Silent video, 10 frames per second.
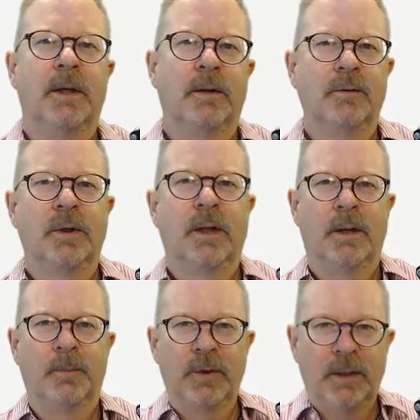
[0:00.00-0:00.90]
and
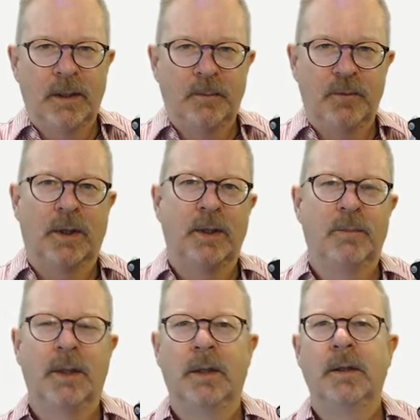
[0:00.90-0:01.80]
I'm looking directly at
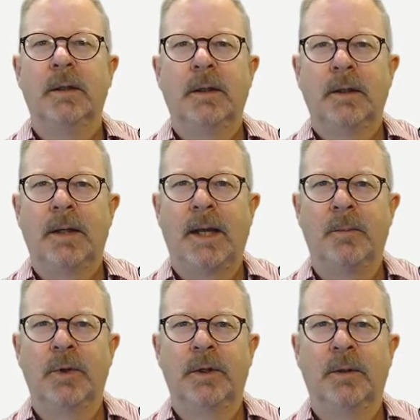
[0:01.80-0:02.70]
my
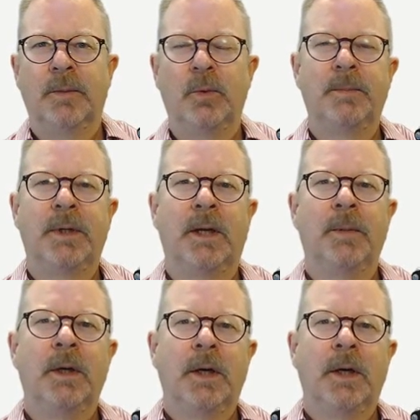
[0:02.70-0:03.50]
camera here, my webcam,